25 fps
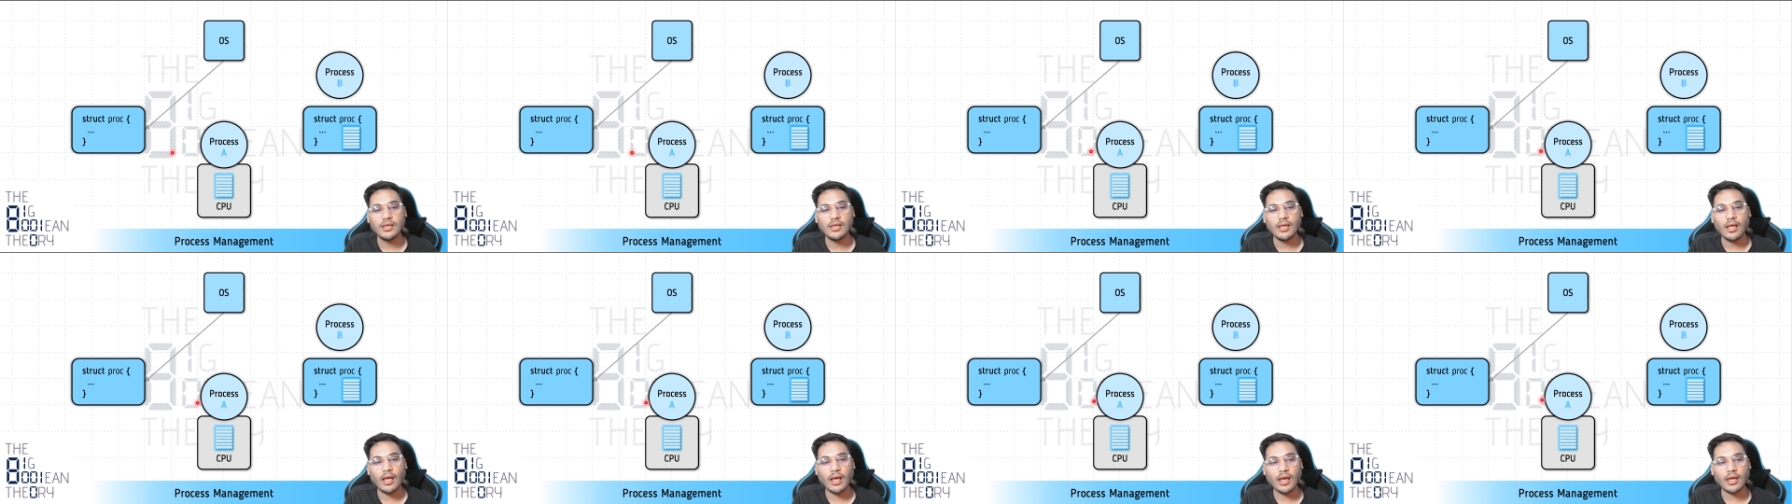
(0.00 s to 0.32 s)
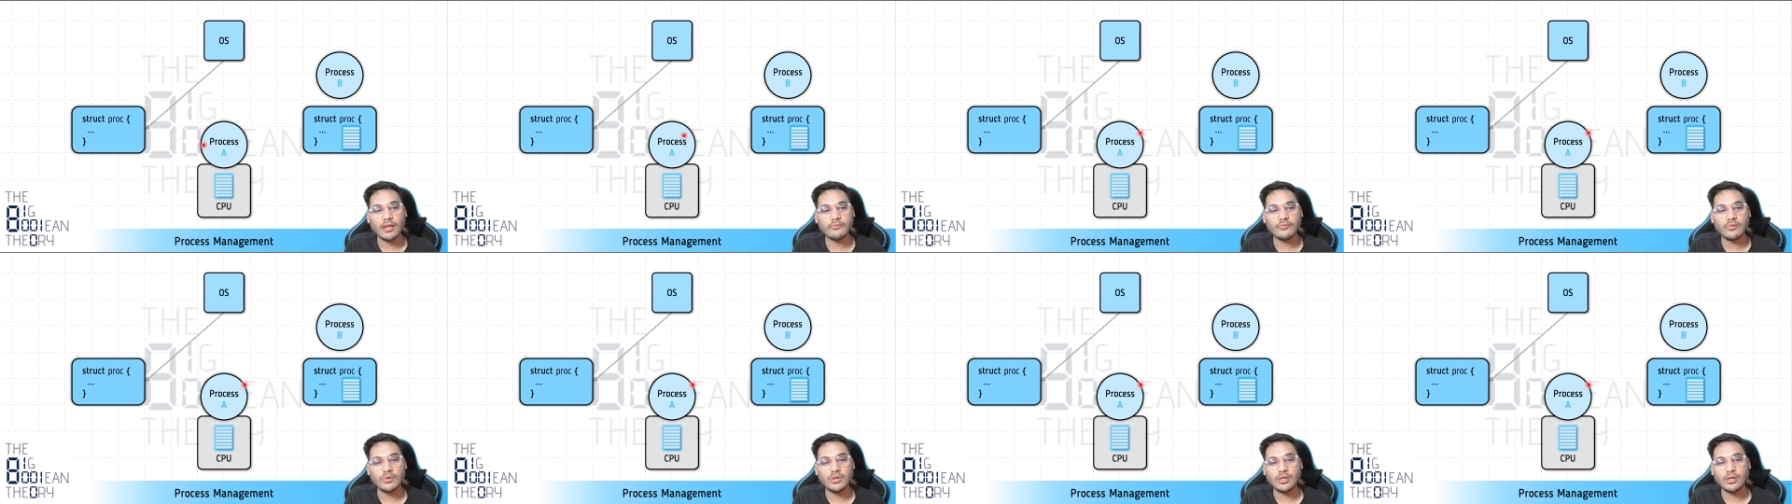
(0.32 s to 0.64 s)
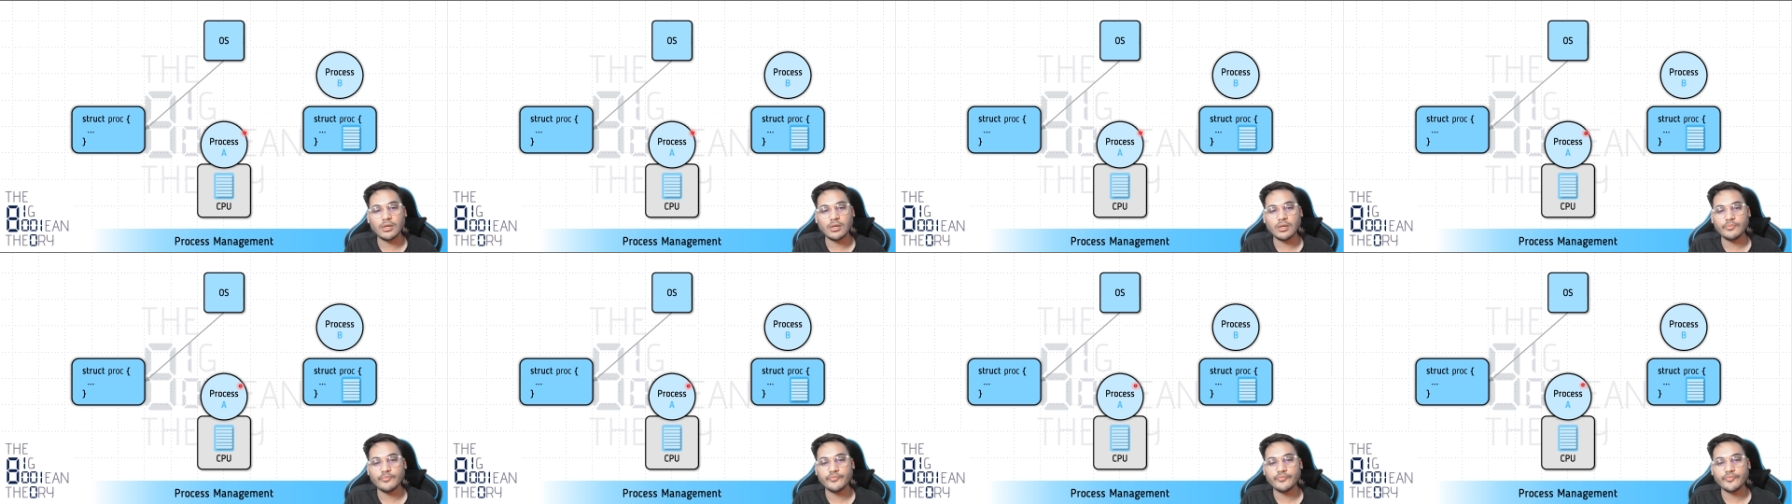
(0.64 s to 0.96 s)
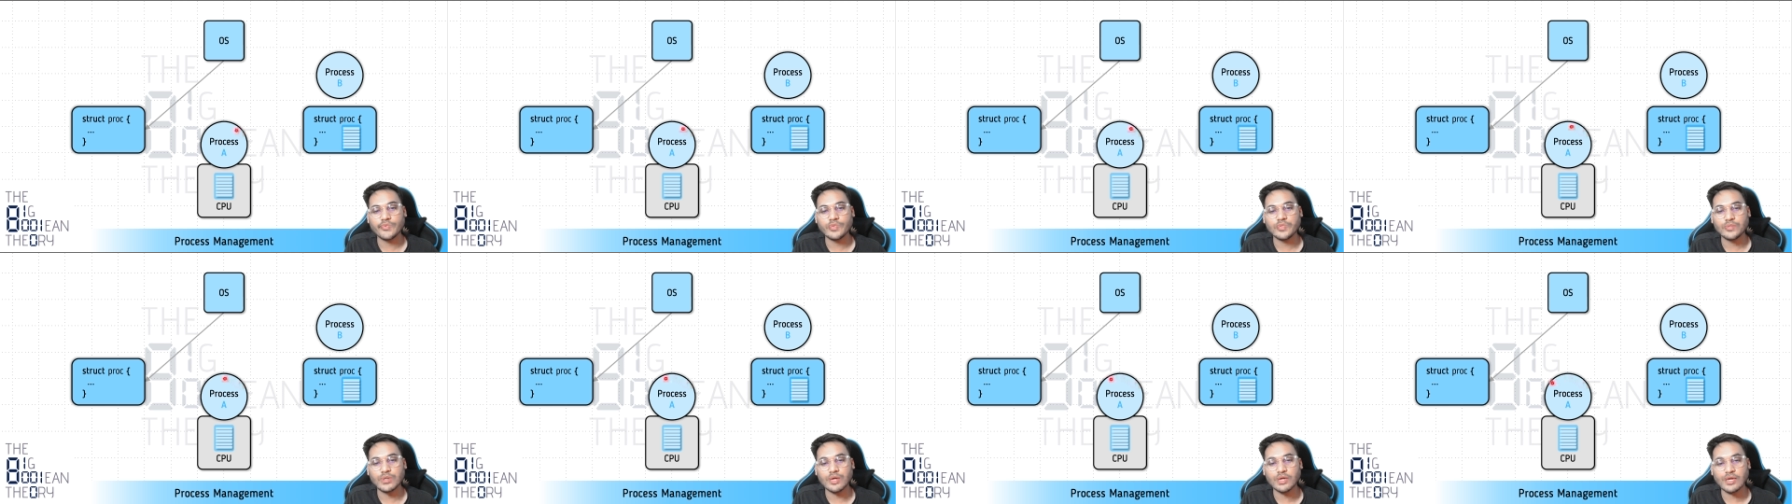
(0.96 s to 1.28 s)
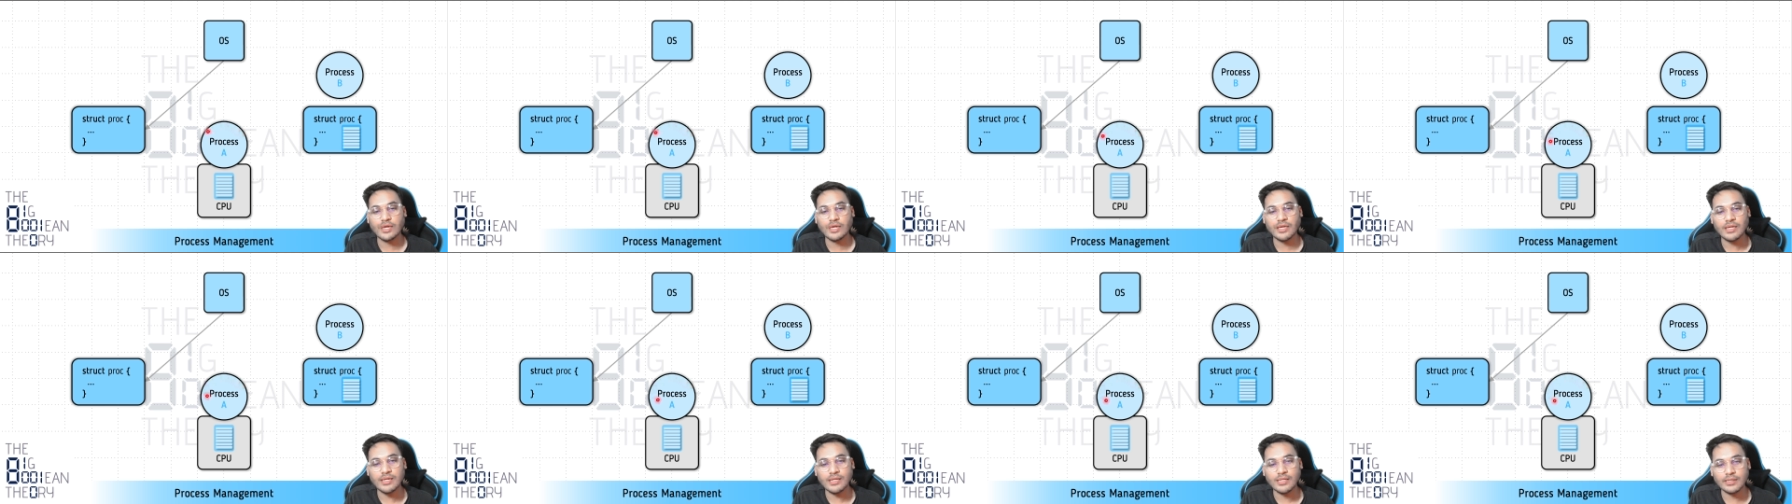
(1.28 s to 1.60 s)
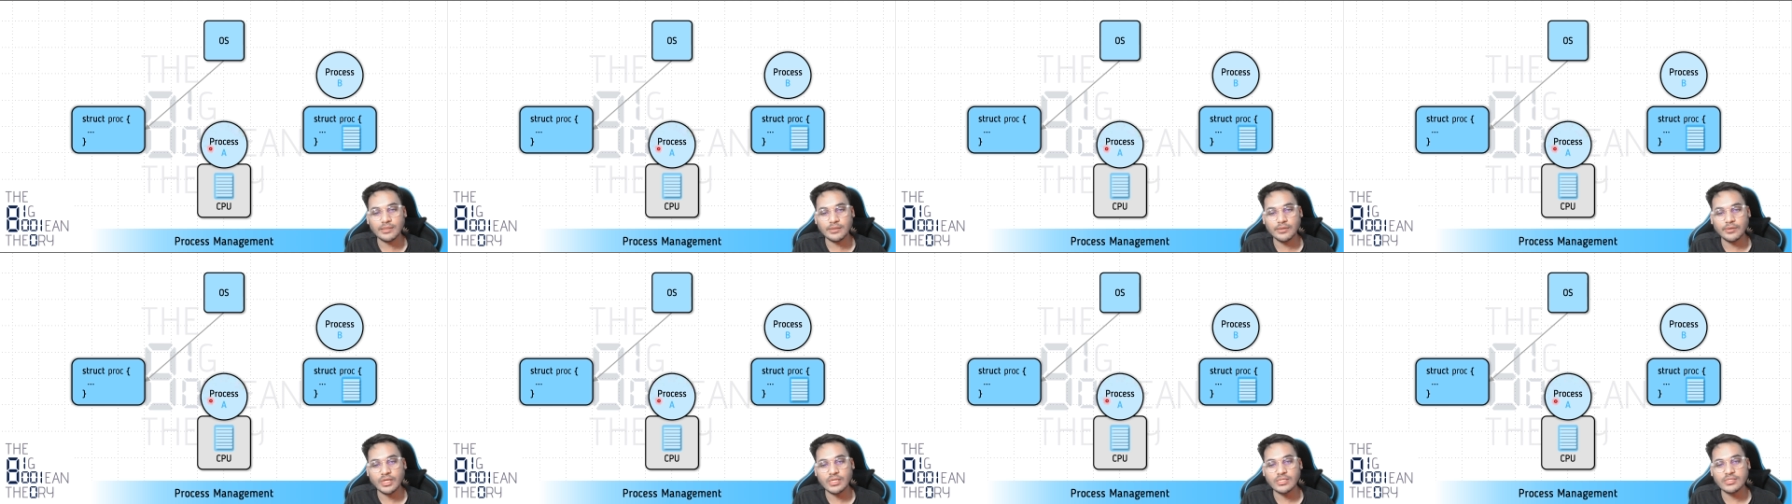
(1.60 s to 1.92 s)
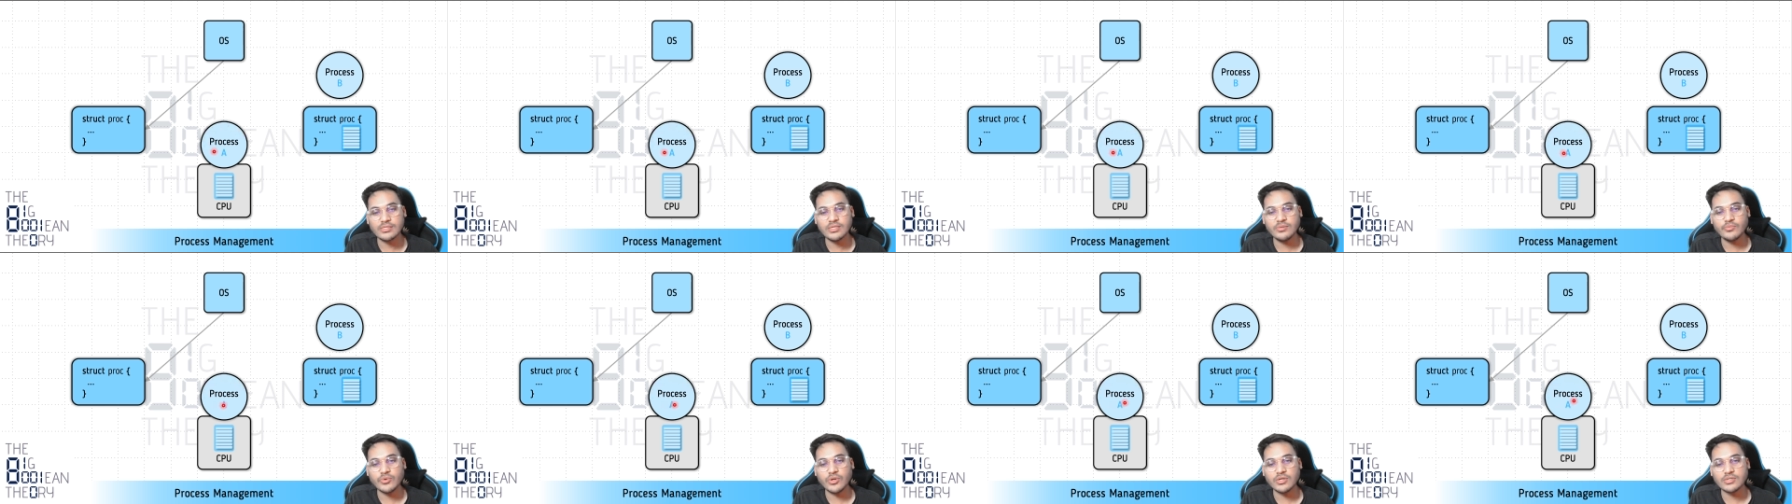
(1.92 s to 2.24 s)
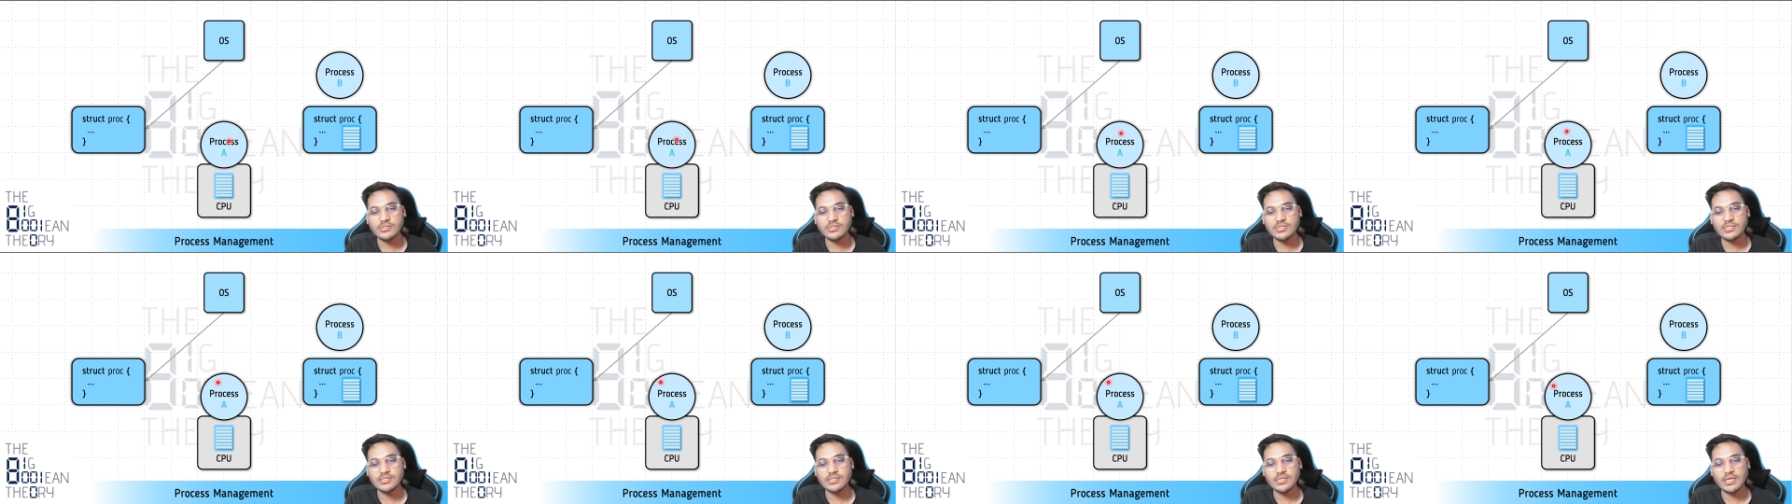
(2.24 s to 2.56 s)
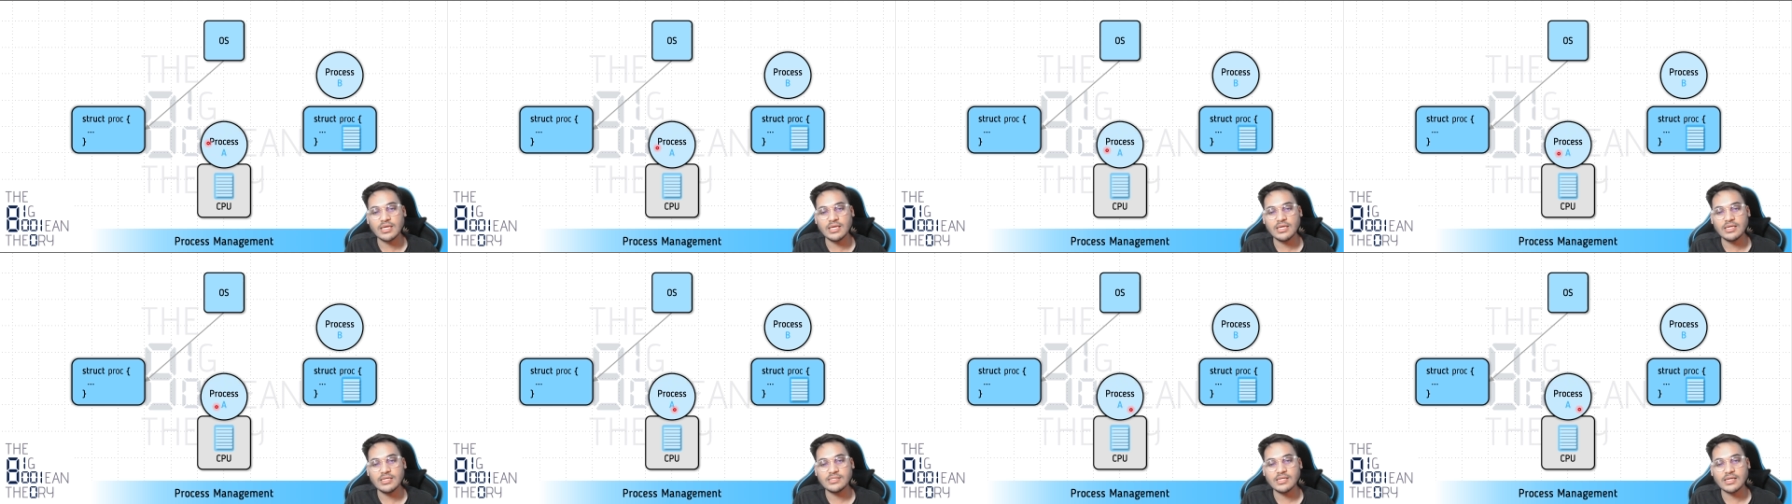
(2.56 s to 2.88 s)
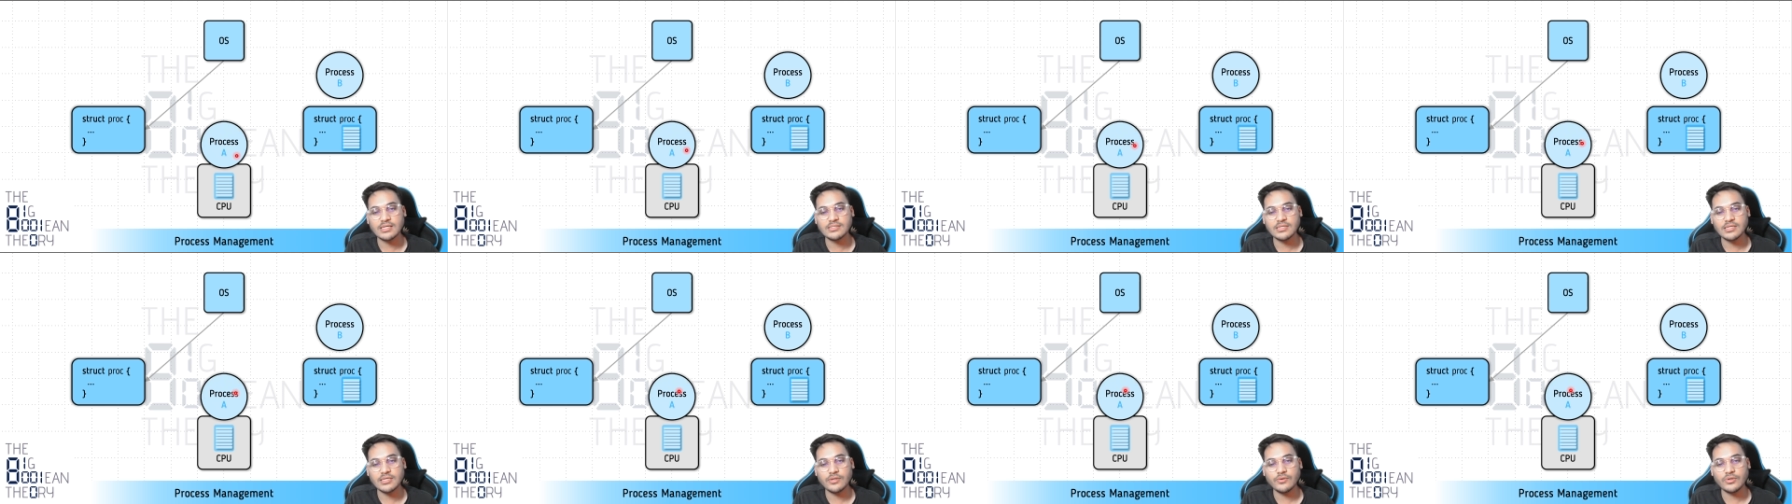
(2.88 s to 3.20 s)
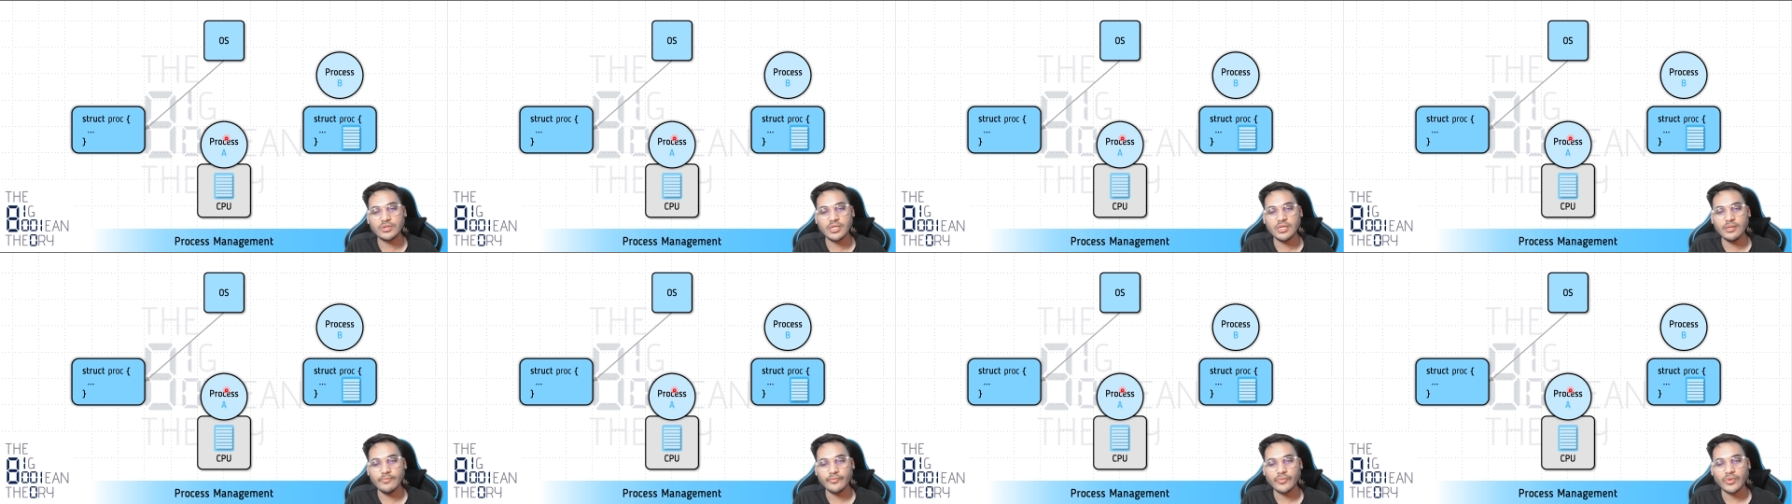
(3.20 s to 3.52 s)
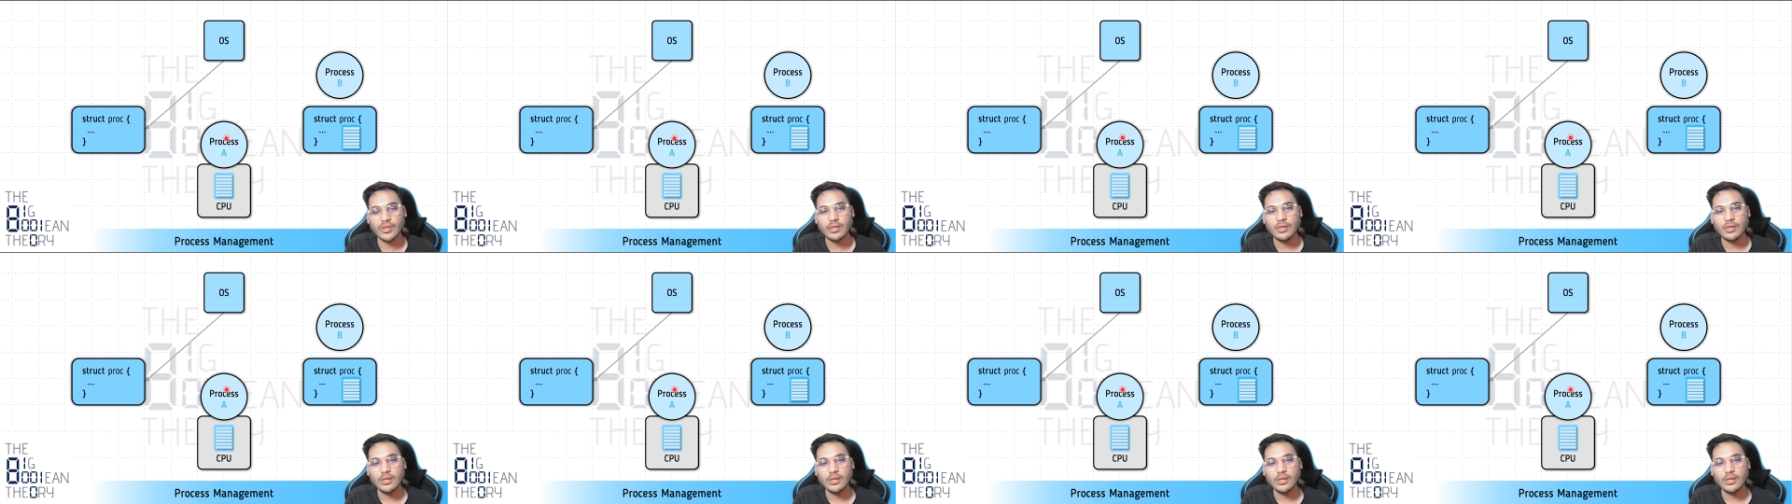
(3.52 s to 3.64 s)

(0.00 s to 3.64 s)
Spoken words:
And so currently you can see process A is executing,